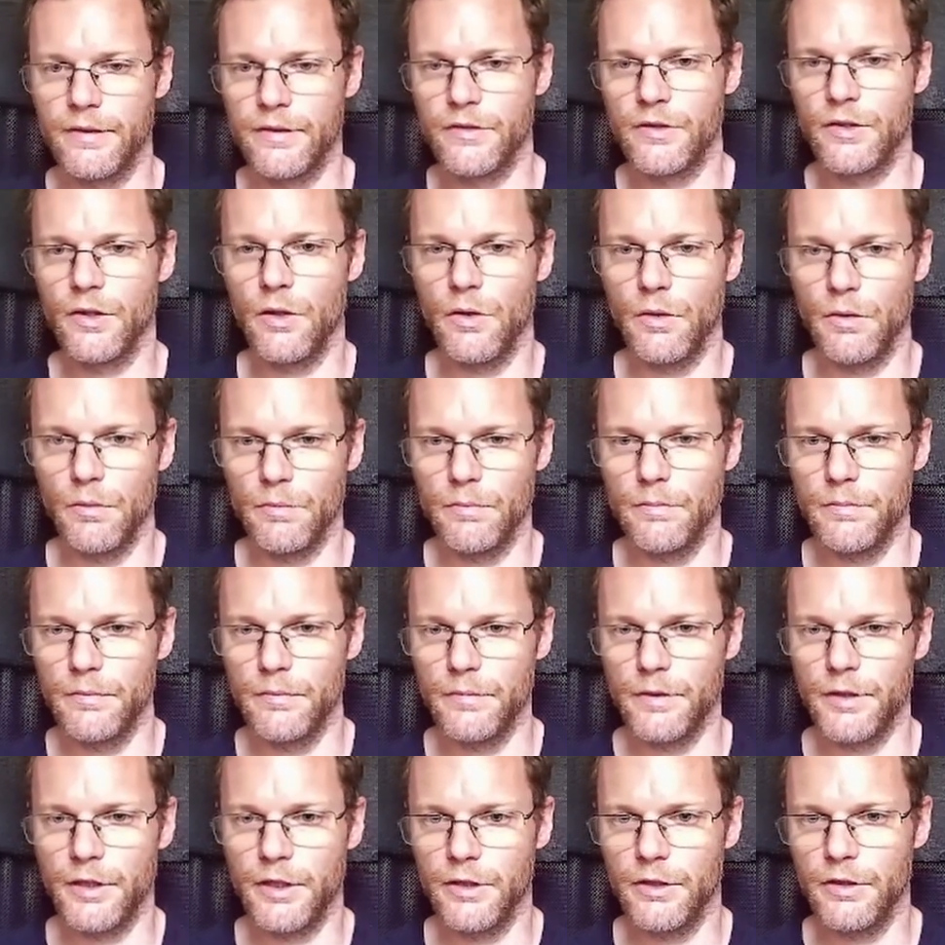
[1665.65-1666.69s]
So
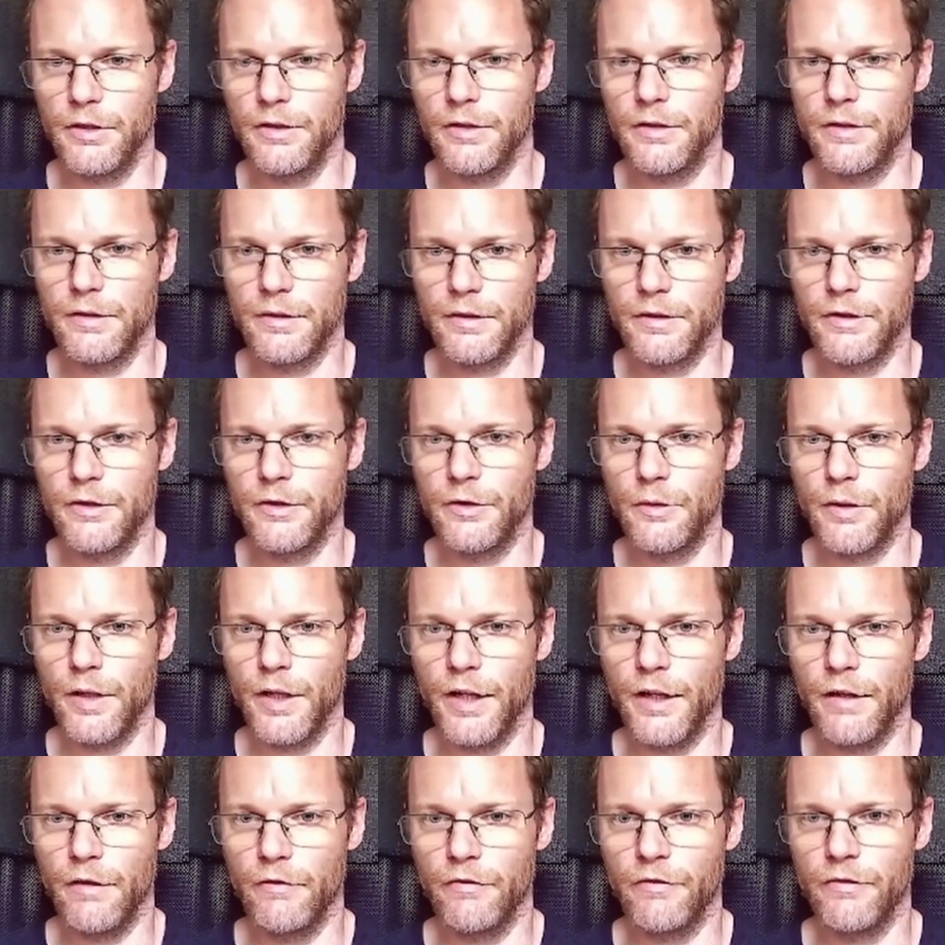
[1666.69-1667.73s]
here you
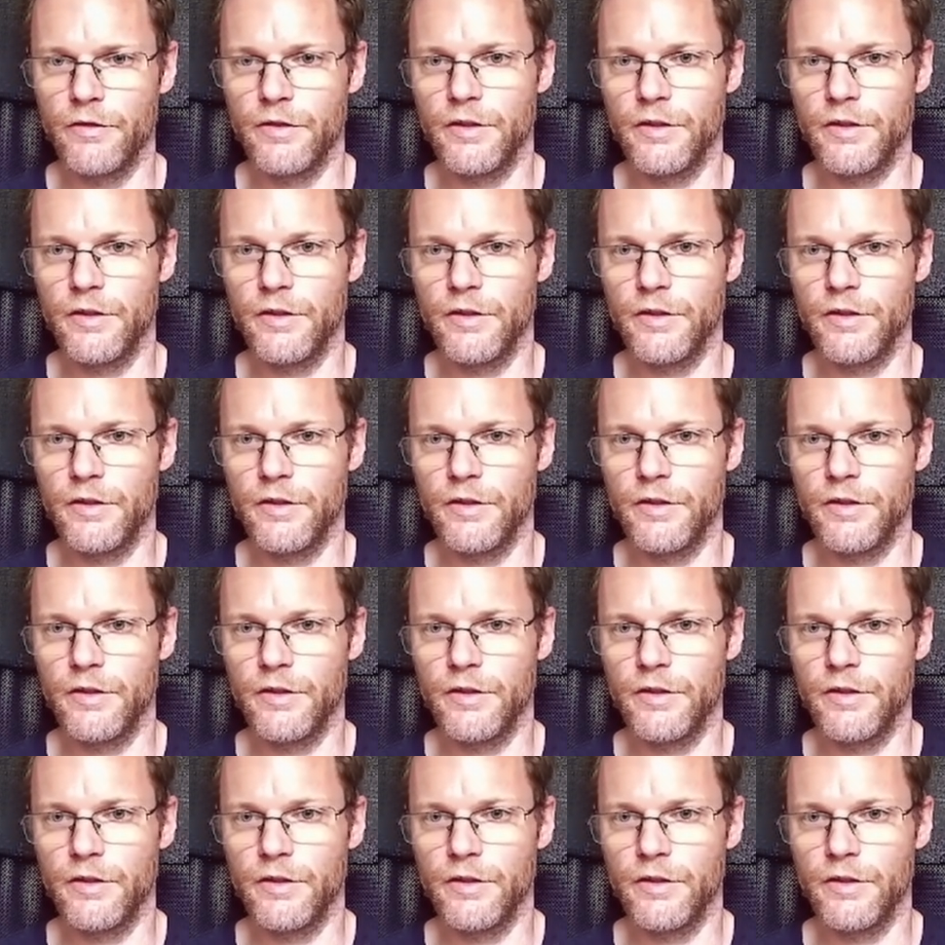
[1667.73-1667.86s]
have